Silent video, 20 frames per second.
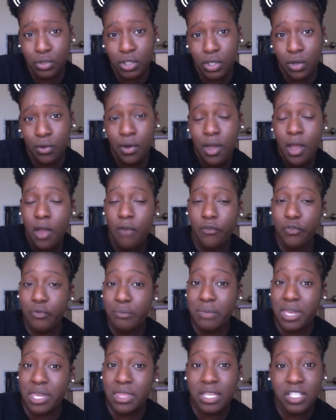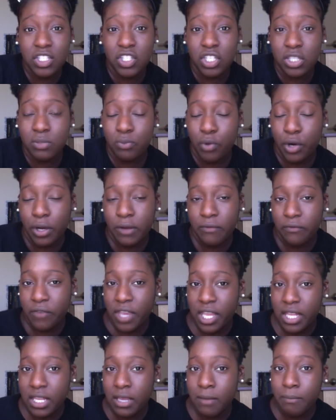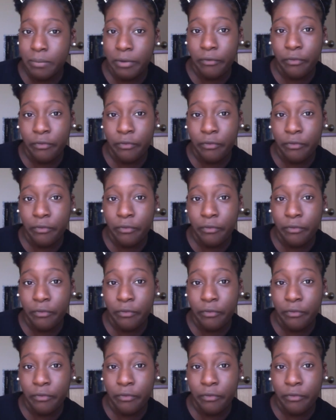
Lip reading: So for me, that's just more convenient,